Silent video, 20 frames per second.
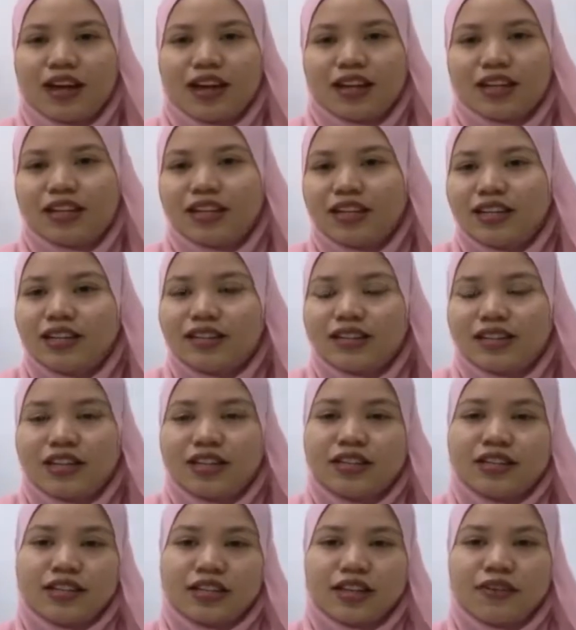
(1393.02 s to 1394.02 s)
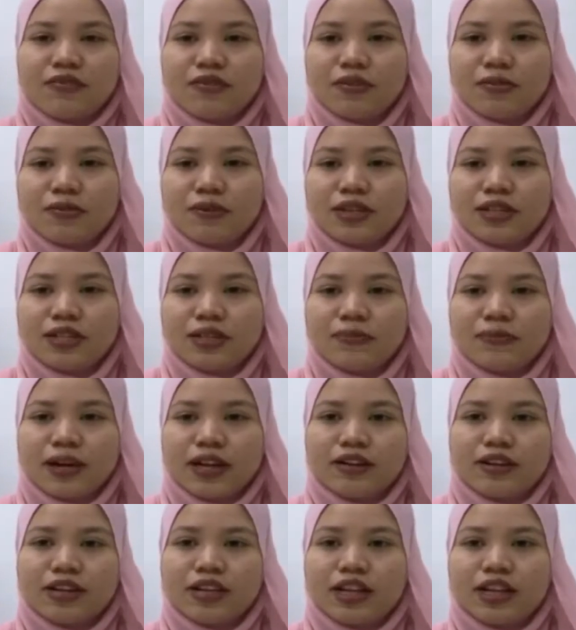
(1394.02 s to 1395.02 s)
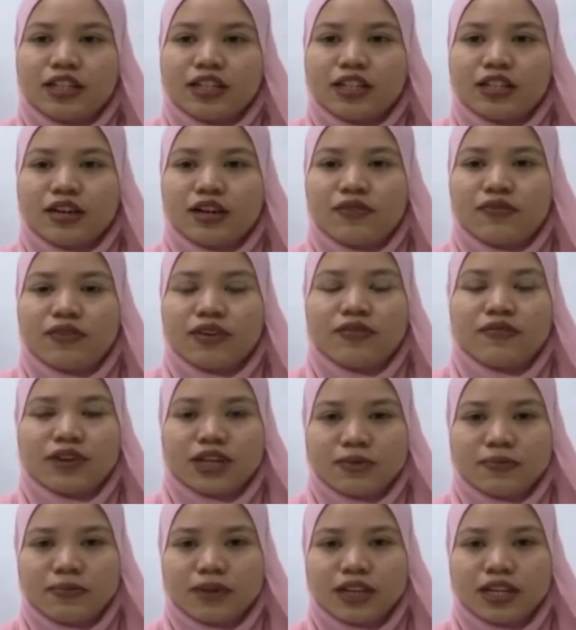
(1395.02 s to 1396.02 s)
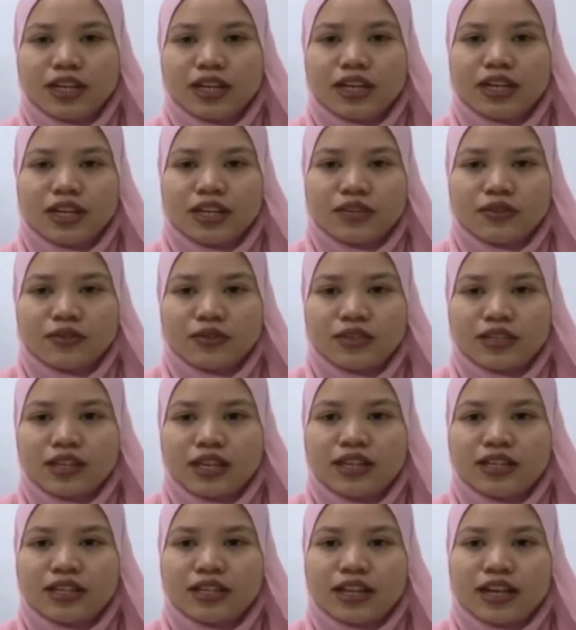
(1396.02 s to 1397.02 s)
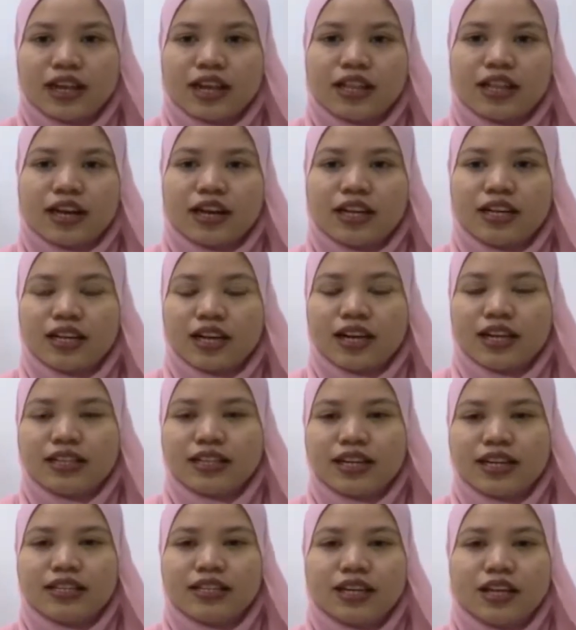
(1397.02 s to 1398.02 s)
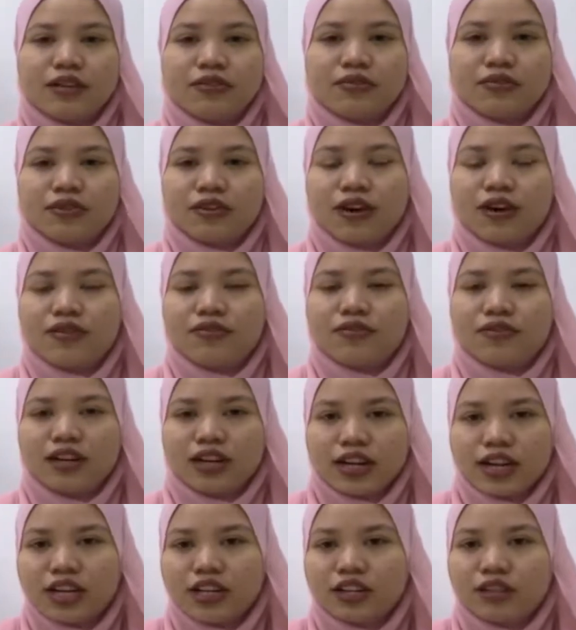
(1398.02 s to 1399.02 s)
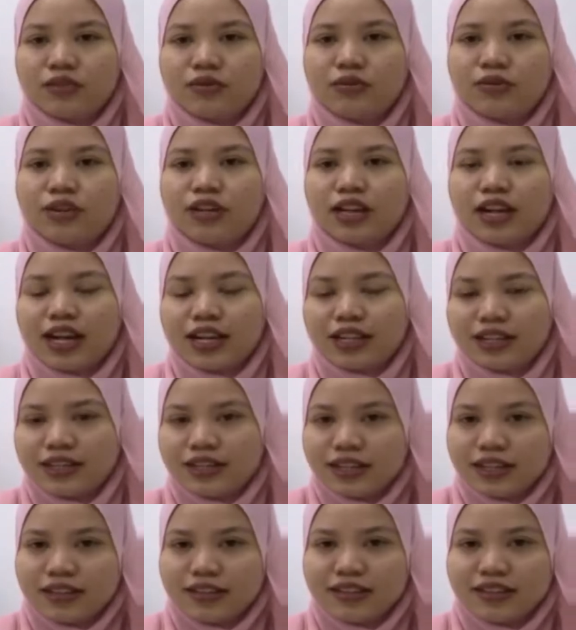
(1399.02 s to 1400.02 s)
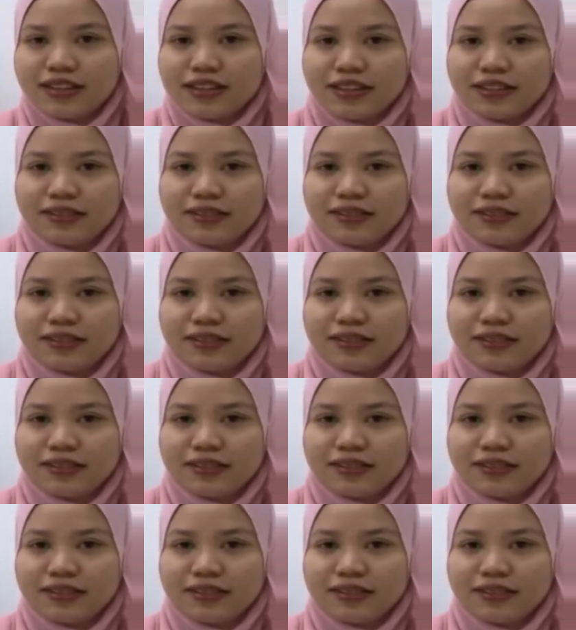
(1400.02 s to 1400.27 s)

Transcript: This is influenced by a reduction of investment in associates and other assets that do not relate to the net sales.